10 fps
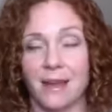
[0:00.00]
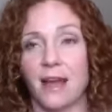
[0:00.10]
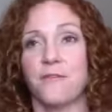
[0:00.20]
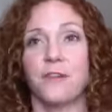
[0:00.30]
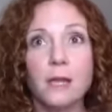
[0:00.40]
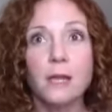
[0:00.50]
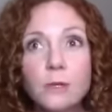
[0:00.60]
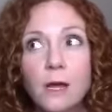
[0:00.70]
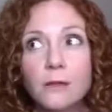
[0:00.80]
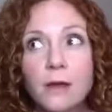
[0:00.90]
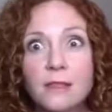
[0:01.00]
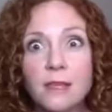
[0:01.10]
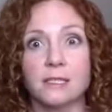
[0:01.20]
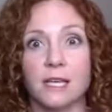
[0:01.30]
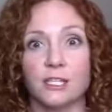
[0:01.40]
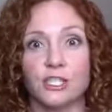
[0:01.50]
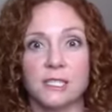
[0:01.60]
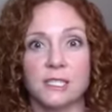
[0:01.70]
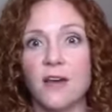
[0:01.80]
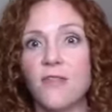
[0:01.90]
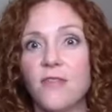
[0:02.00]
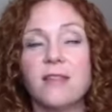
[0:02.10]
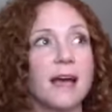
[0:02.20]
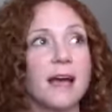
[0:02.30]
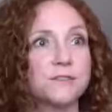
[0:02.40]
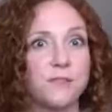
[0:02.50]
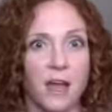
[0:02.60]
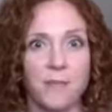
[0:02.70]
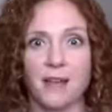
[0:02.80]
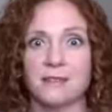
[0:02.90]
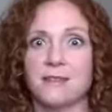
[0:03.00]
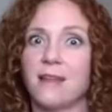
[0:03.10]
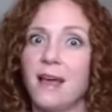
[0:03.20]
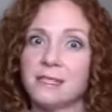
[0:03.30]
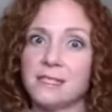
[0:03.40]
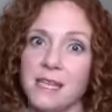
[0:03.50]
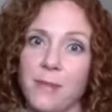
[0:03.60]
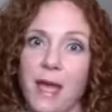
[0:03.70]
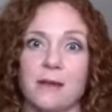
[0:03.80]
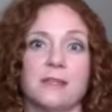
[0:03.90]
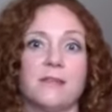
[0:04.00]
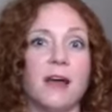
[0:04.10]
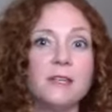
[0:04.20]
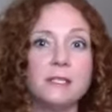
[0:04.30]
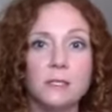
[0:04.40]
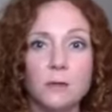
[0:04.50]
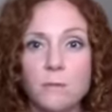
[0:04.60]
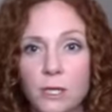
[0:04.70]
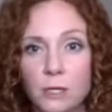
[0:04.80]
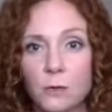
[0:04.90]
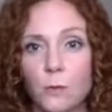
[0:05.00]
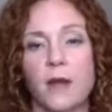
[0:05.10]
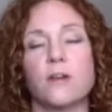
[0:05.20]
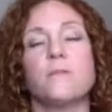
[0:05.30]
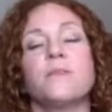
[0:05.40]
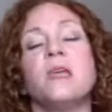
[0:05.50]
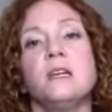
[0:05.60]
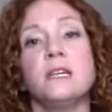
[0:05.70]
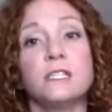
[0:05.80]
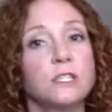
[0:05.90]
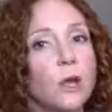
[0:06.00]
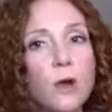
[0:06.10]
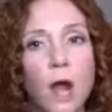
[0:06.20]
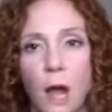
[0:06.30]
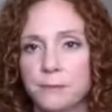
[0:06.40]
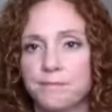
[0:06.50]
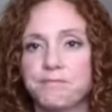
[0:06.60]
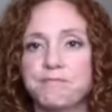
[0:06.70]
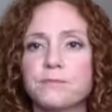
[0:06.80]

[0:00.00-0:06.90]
I feel like I'm doing all the right things. I just had that last 5 pounds, that last 10 pounds. I got this little middle, whatever. It's so common.